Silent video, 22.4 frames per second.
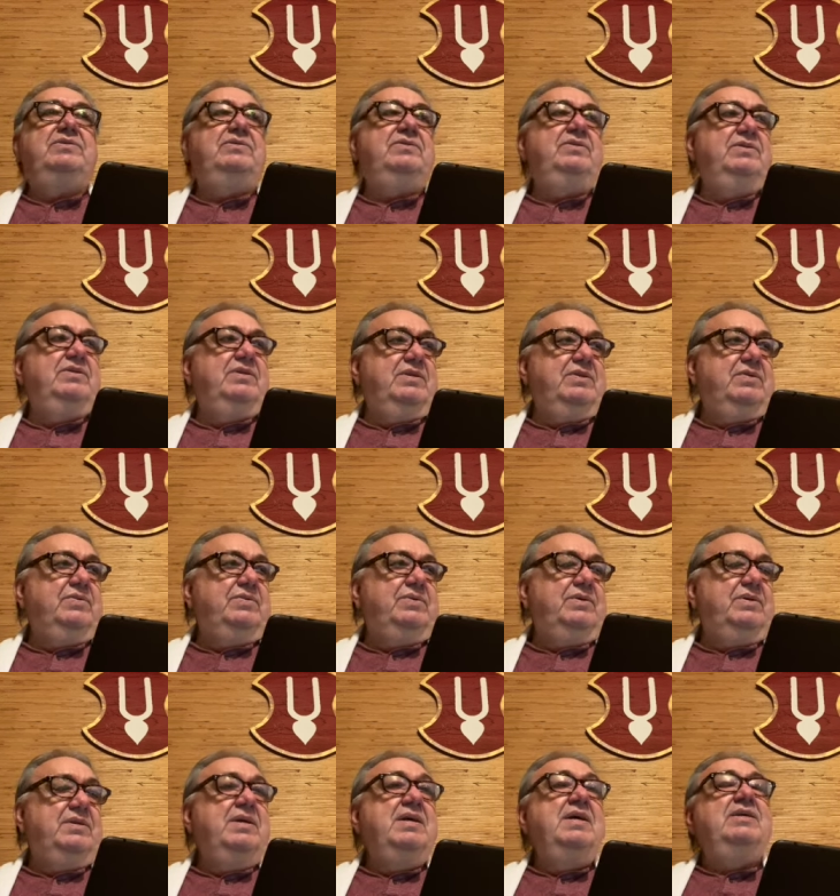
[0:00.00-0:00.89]
to the
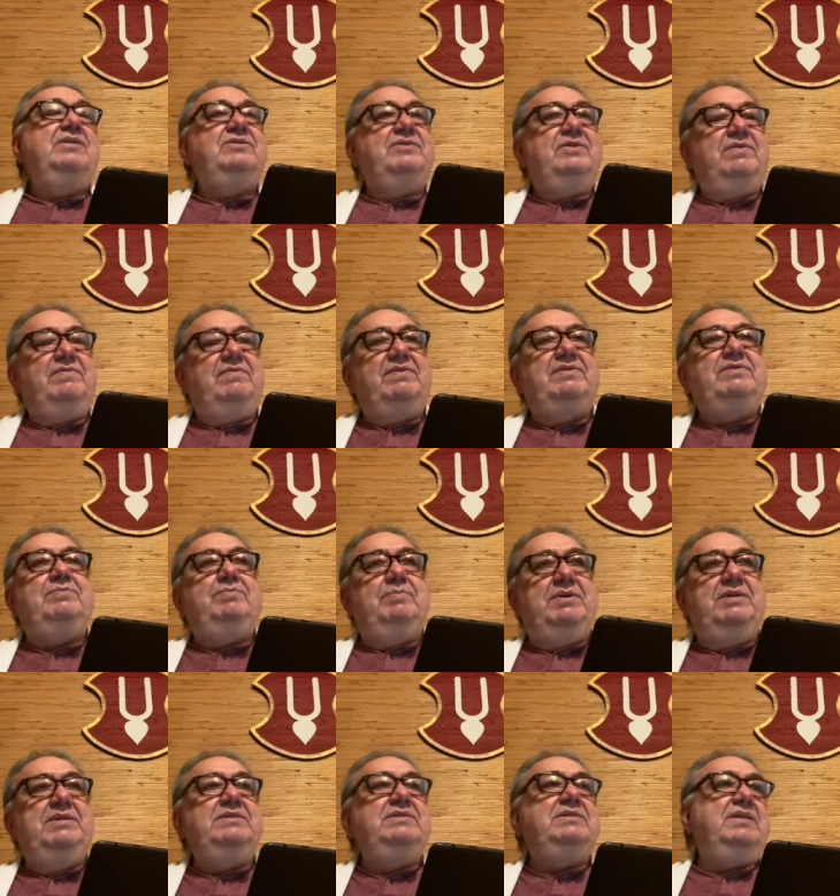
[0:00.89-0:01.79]
Lord. Service
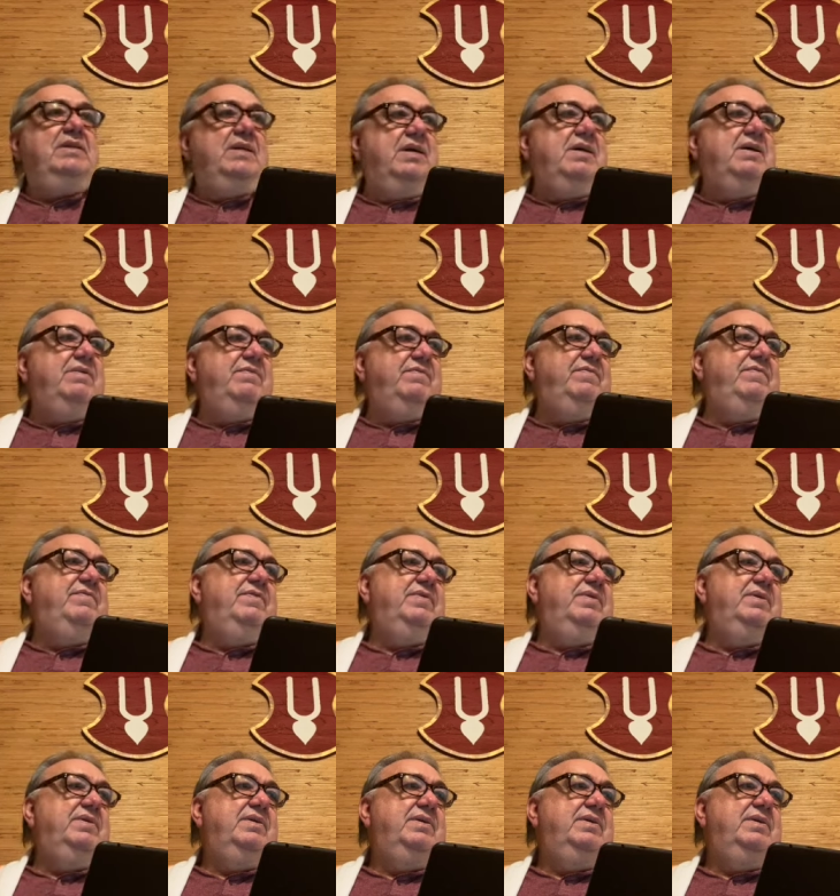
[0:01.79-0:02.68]
means love,
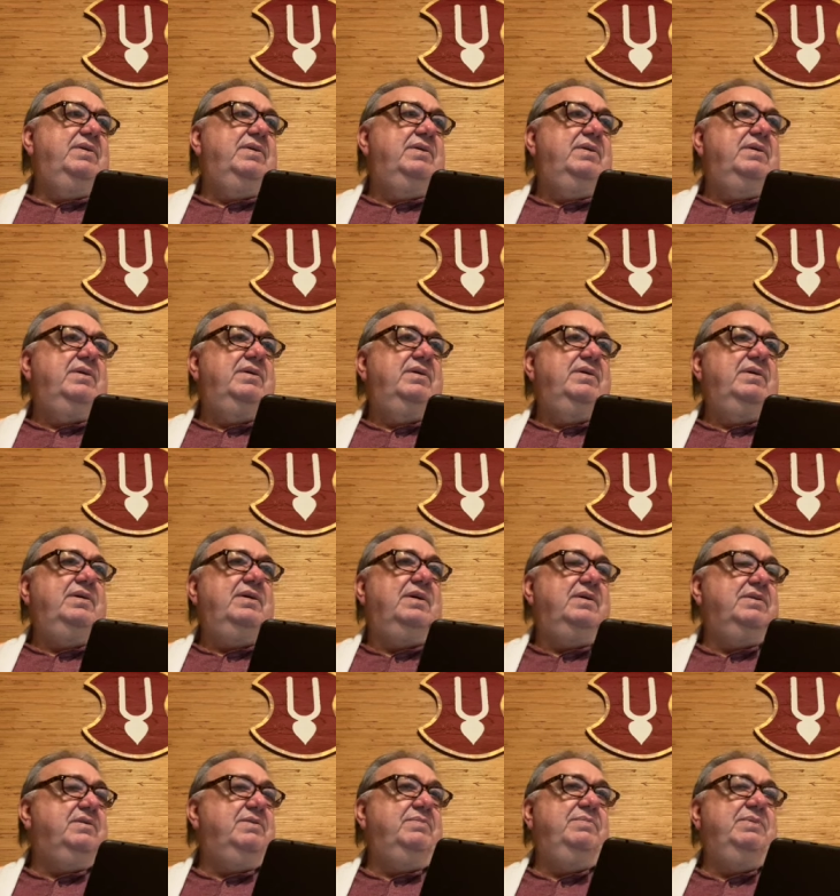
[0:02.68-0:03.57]

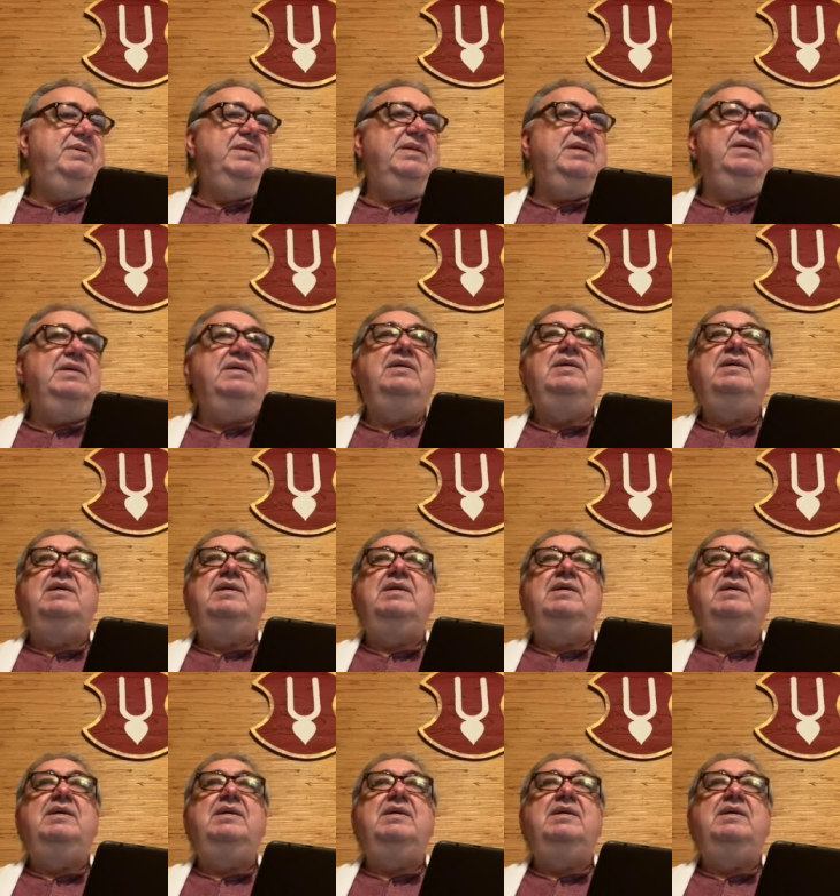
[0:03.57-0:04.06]
ultimately.